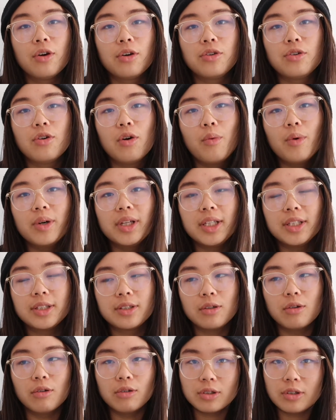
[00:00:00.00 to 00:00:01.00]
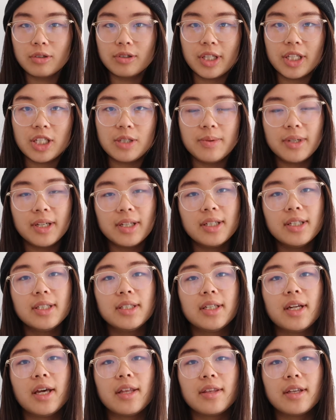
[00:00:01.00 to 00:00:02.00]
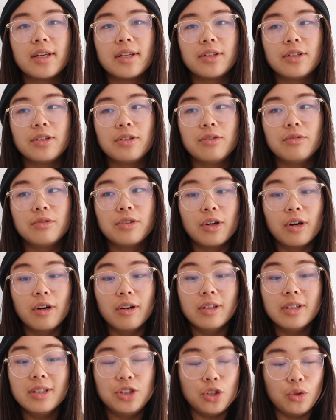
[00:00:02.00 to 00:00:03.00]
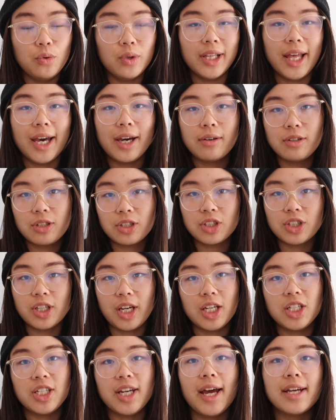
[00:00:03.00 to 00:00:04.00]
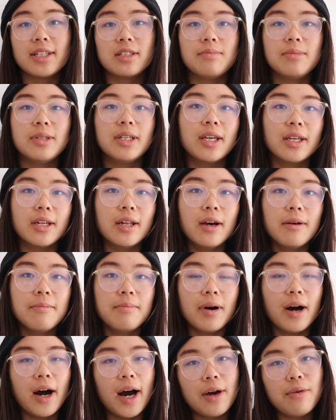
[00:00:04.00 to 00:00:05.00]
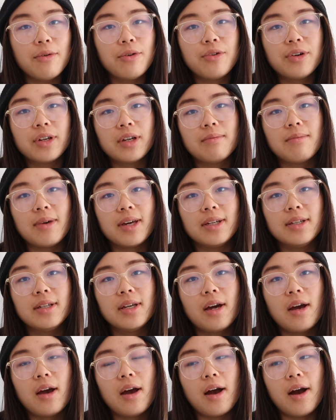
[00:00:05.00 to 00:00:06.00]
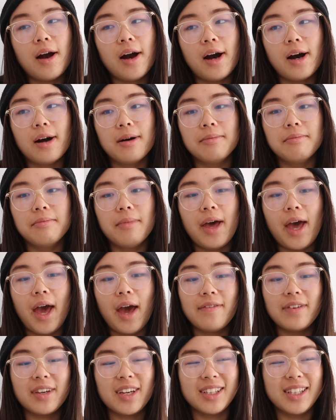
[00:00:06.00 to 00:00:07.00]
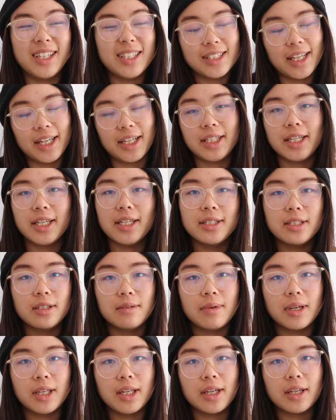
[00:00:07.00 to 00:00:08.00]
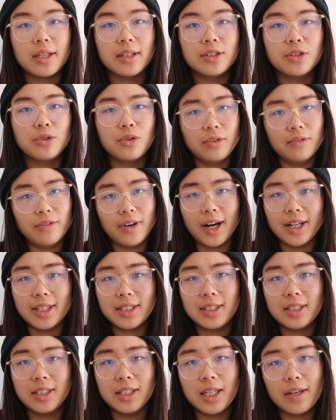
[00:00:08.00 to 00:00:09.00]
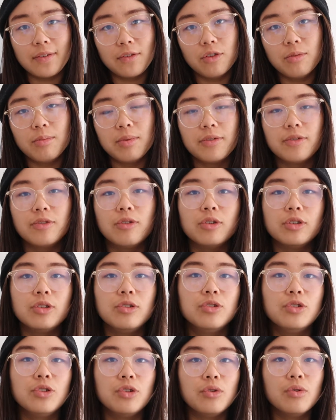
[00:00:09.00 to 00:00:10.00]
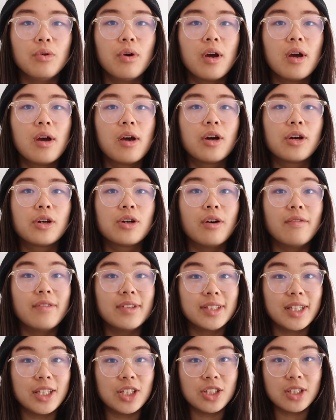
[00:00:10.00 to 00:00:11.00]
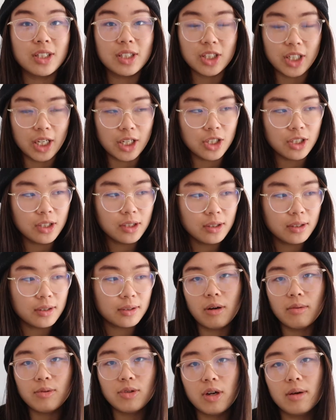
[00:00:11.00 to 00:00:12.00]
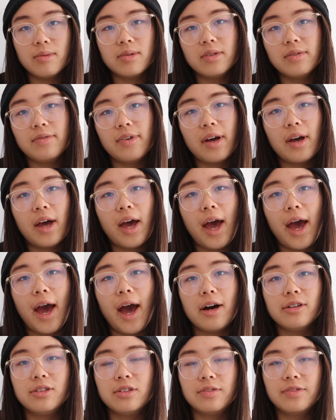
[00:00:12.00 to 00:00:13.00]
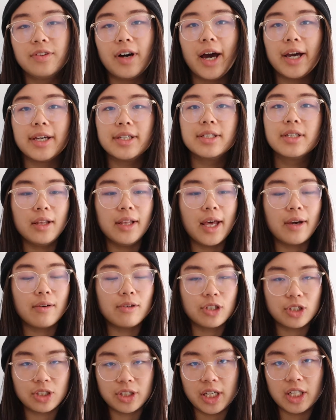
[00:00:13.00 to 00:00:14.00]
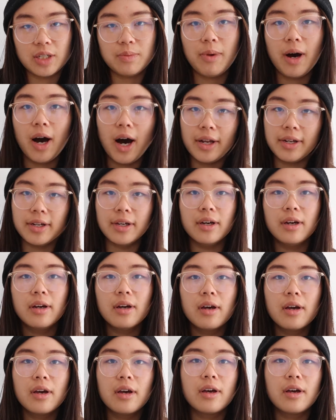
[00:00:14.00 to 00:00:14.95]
you're willing to also teach beginners, then I think you could do a language exchange as a beginner, but I would recommend having at least like an intermediate to advanced level before you do conversation exchanges. So in terms of how to find a language exchange partner,